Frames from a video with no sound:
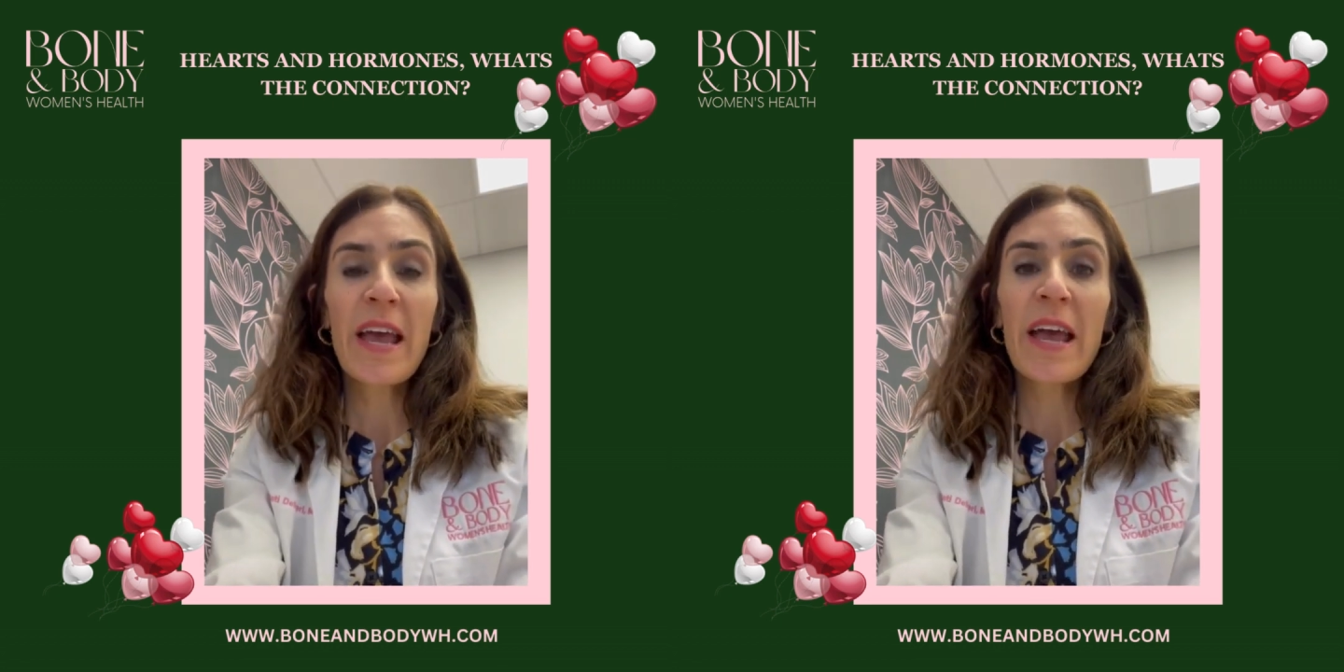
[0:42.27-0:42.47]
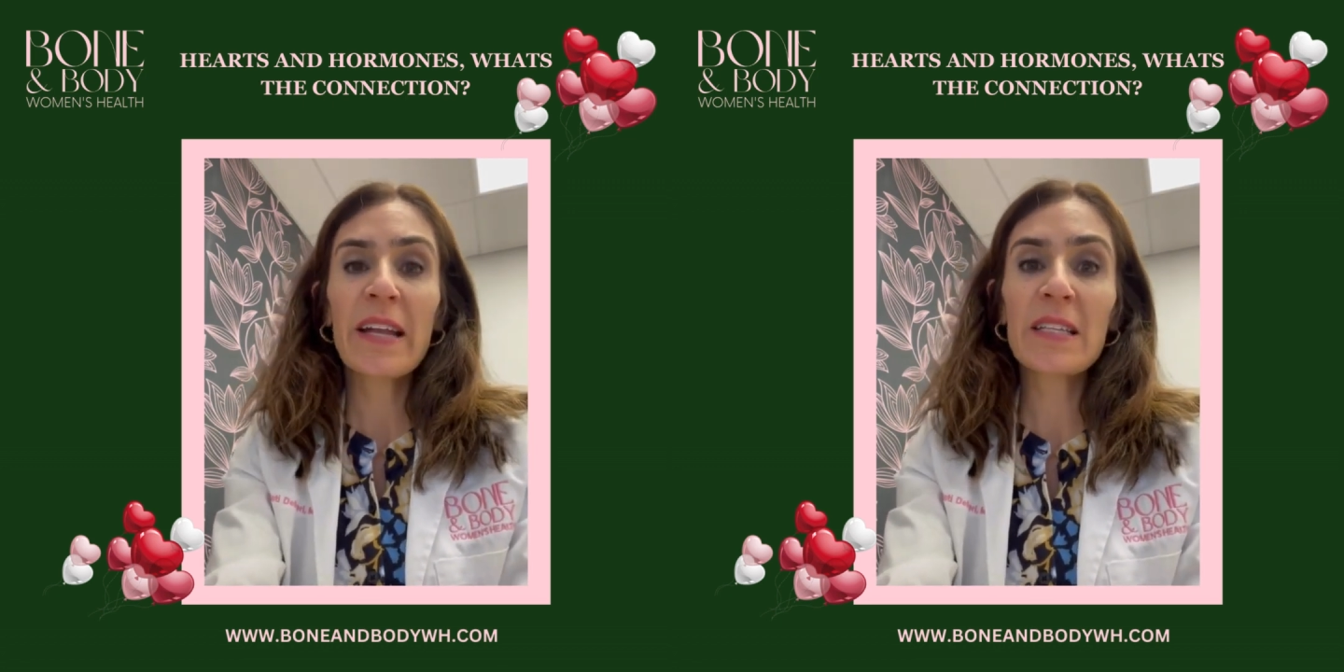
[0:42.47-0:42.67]

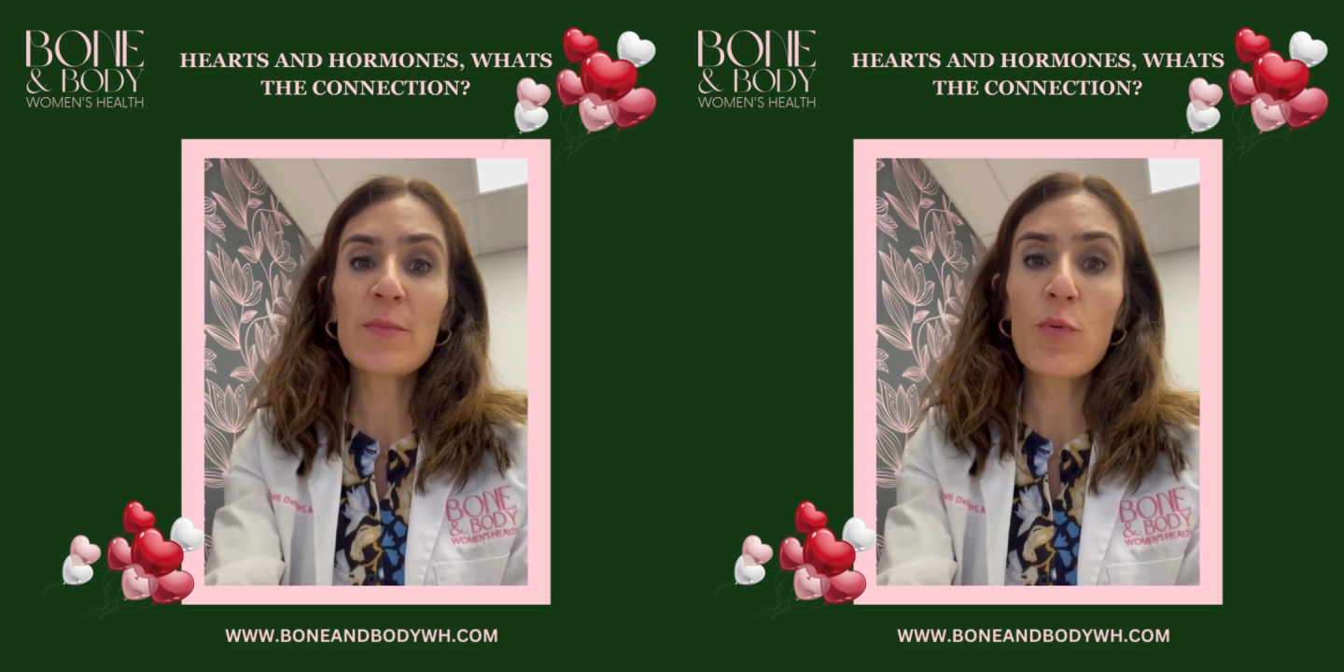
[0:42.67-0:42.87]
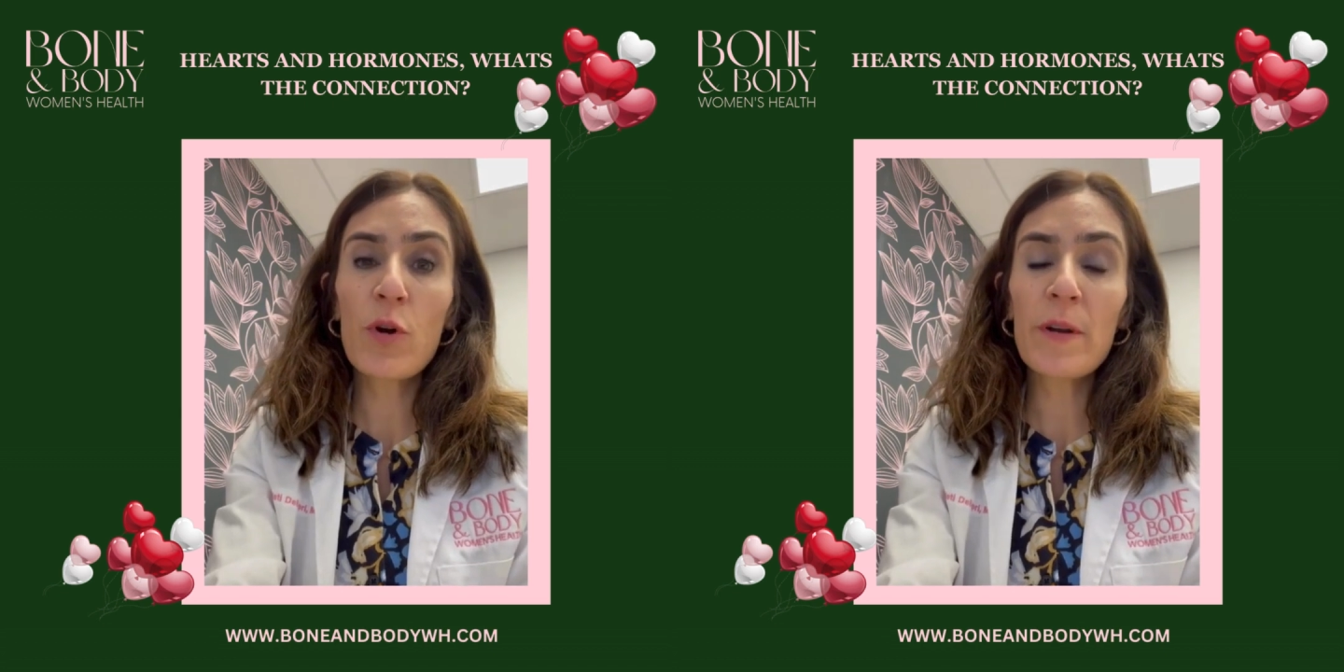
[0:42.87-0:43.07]
and it's
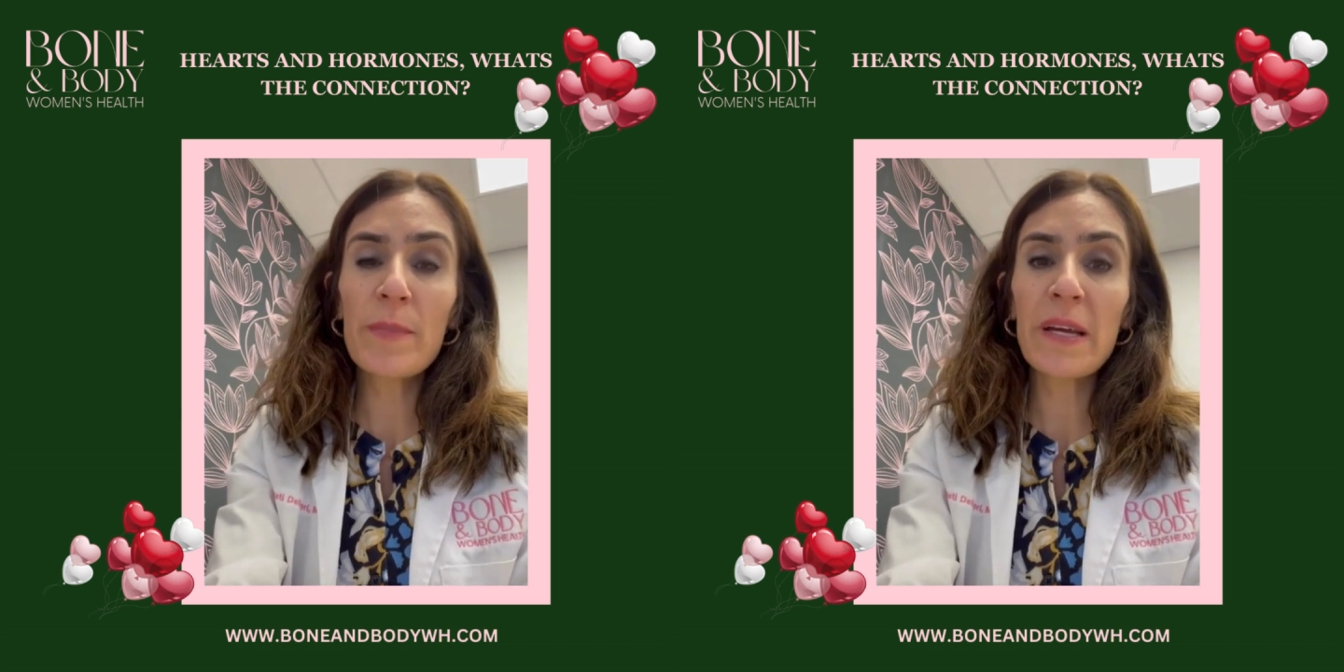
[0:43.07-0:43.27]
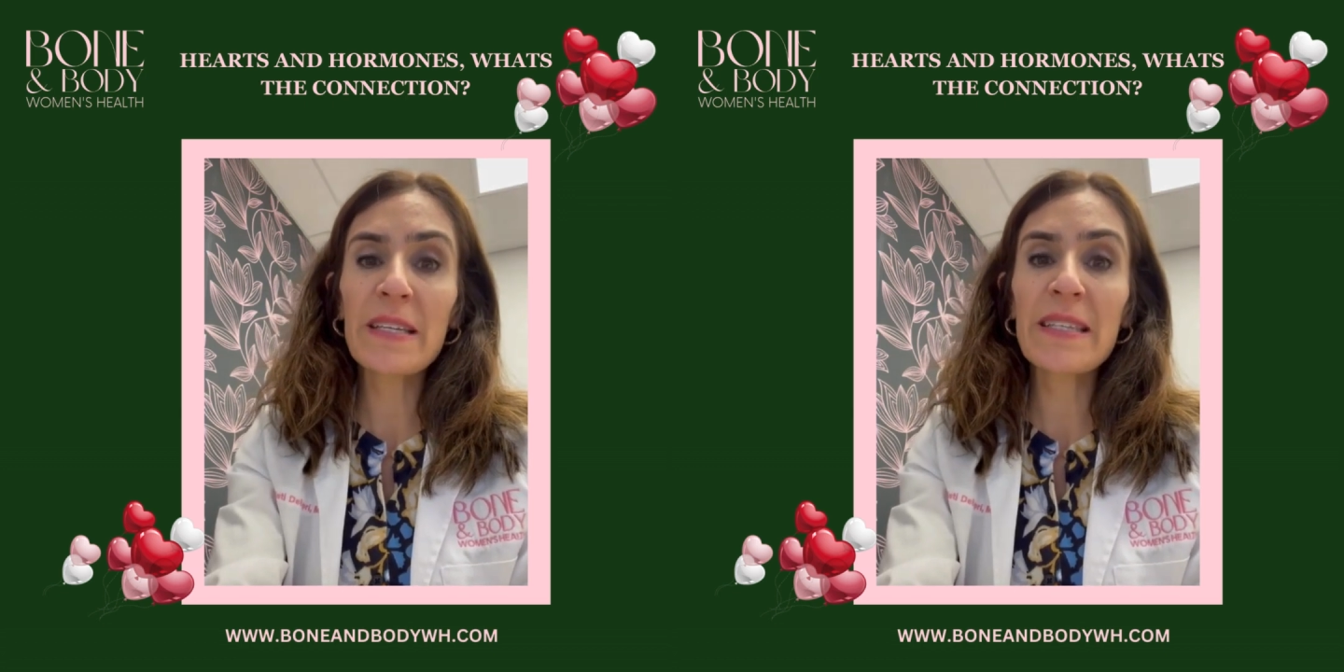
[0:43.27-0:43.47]
important
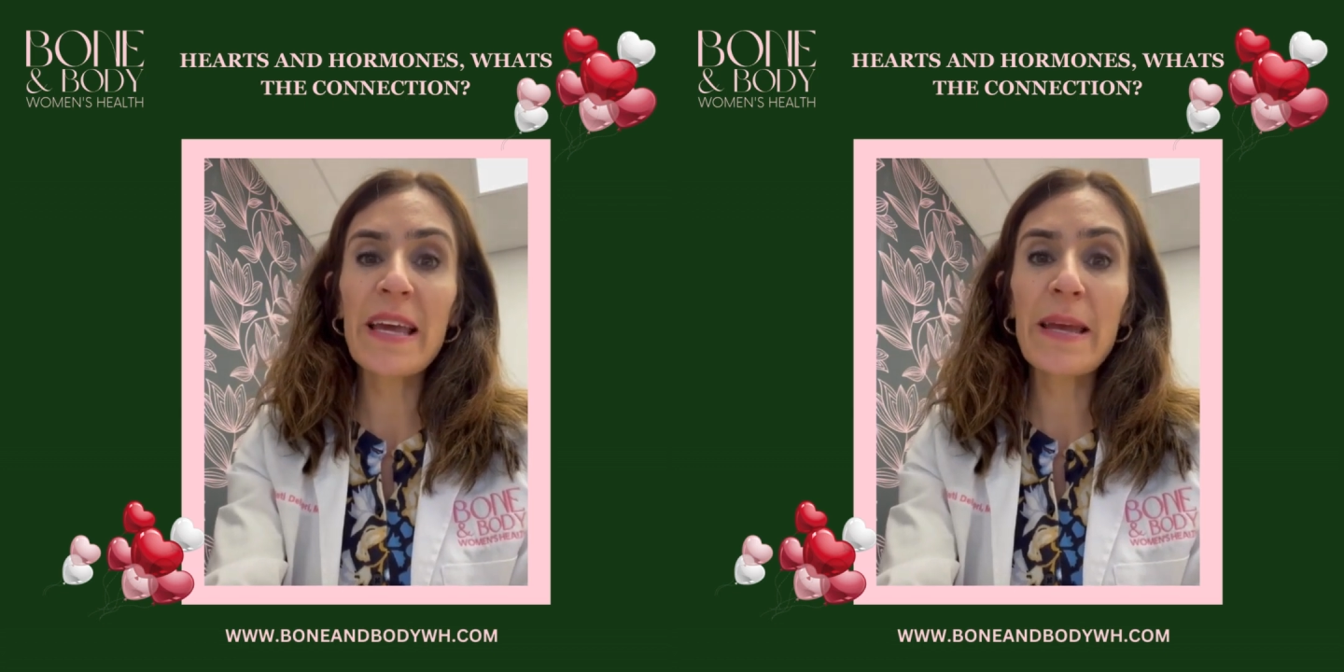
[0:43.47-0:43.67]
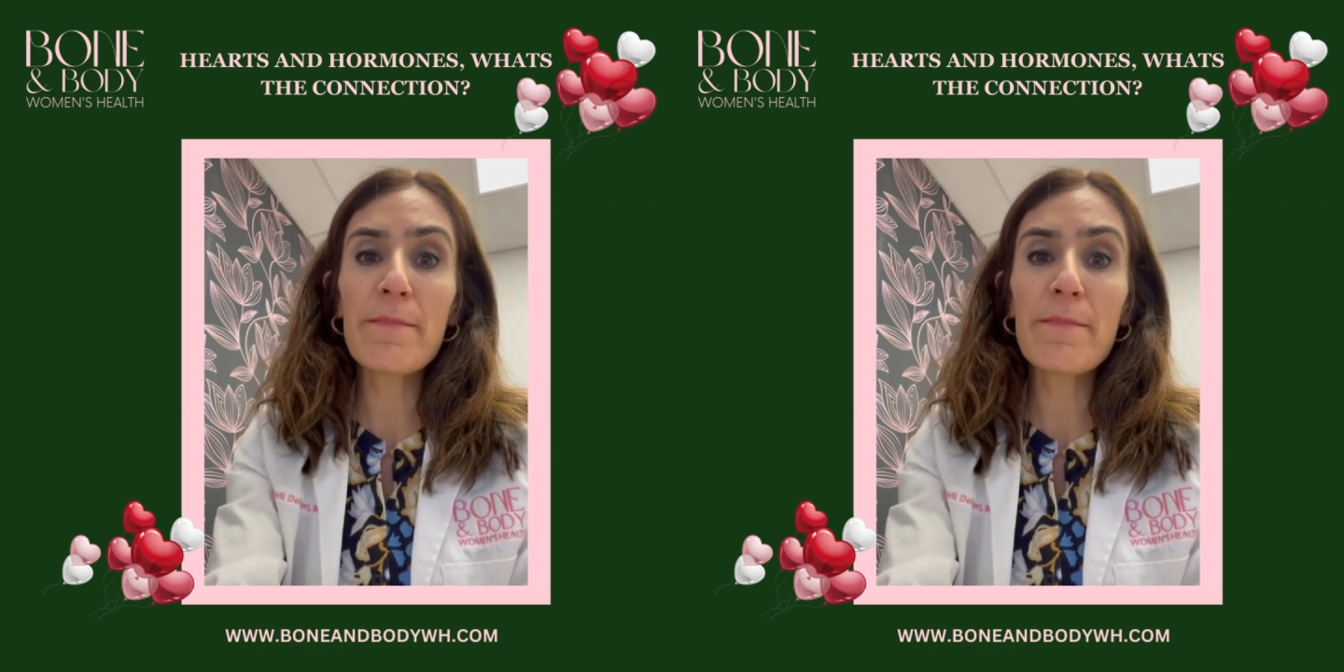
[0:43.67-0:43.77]
because they